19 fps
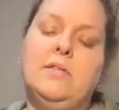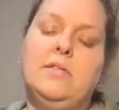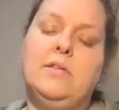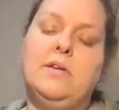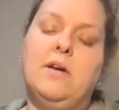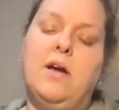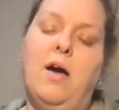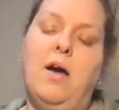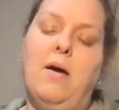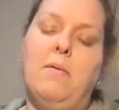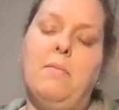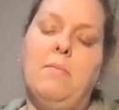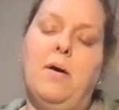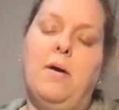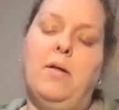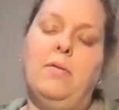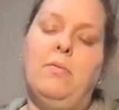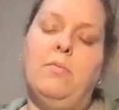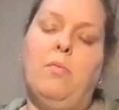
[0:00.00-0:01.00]
to come
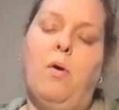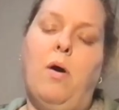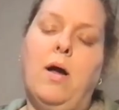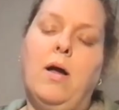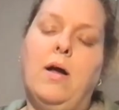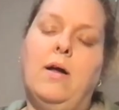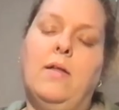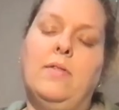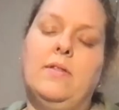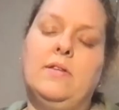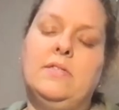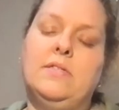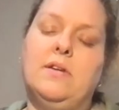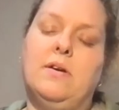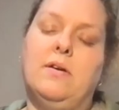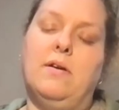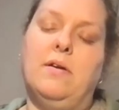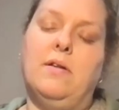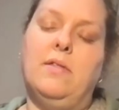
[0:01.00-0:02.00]
on walk on this
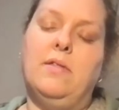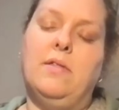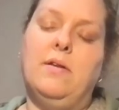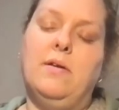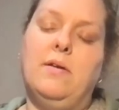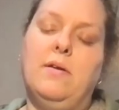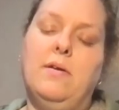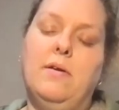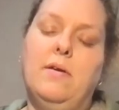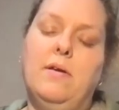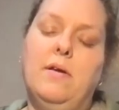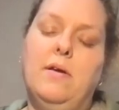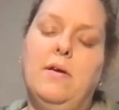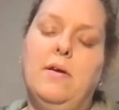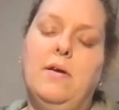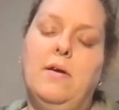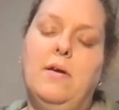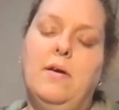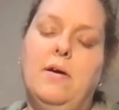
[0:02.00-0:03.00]
earth.
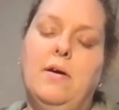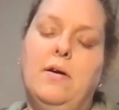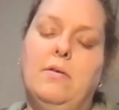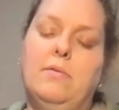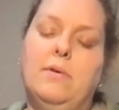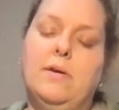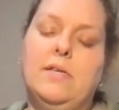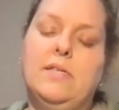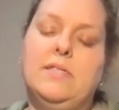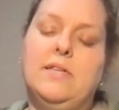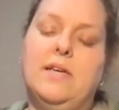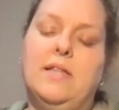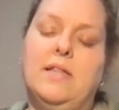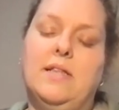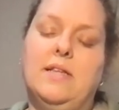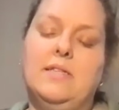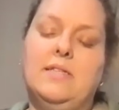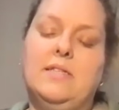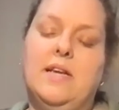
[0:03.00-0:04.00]
We
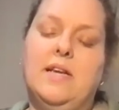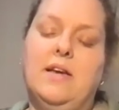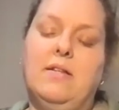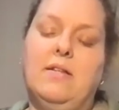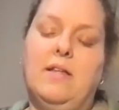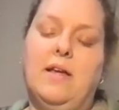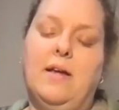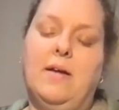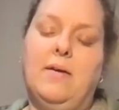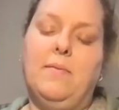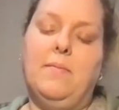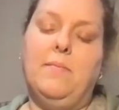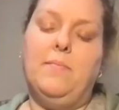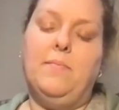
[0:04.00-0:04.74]
send this healing.